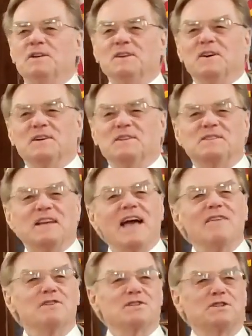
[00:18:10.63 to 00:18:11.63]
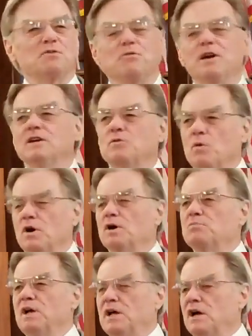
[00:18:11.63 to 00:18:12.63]
no, He gave us the written
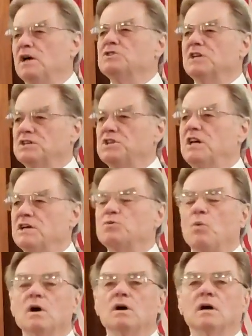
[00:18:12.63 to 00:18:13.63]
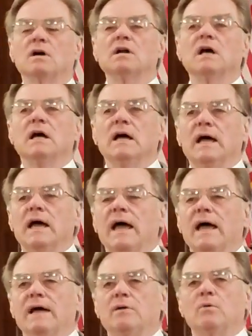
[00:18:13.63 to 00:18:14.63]
word because it's His word
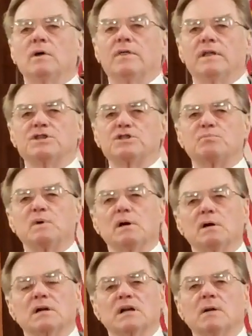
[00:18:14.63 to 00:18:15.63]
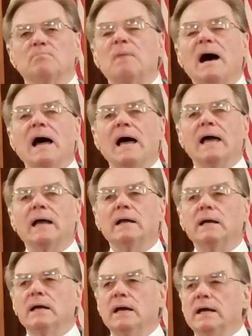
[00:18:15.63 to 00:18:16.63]
and with His Spirit
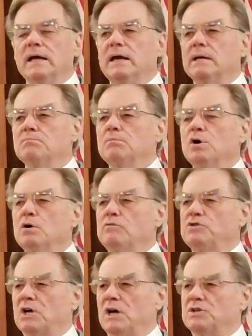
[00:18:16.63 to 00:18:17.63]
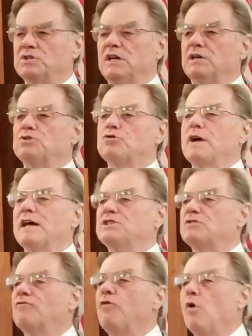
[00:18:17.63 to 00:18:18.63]
combined, it moves us, it
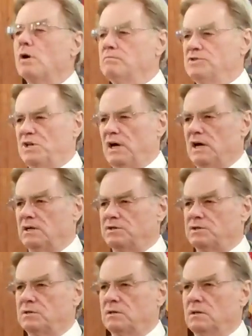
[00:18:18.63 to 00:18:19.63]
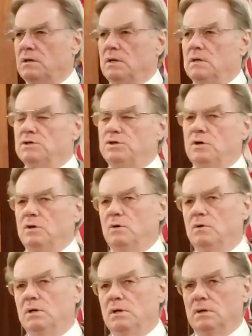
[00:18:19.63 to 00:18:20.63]
transforms us
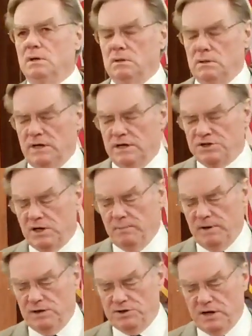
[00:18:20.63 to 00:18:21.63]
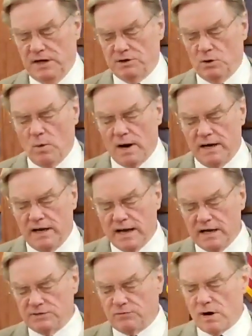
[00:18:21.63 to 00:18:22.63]
to His image and to what He
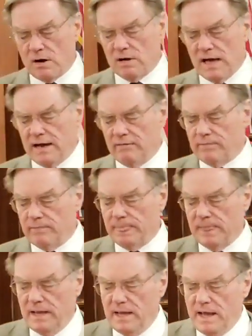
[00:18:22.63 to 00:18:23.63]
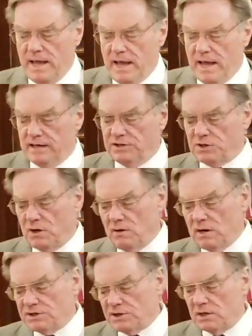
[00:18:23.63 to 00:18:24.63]
has for our life. And so
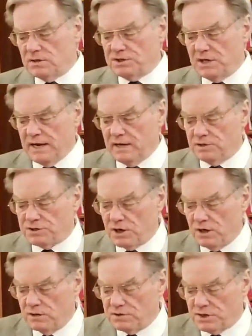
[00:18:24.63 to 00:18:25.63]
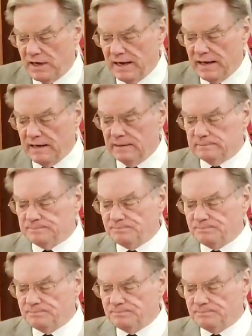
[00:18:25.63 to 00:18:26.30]
I start the second church, and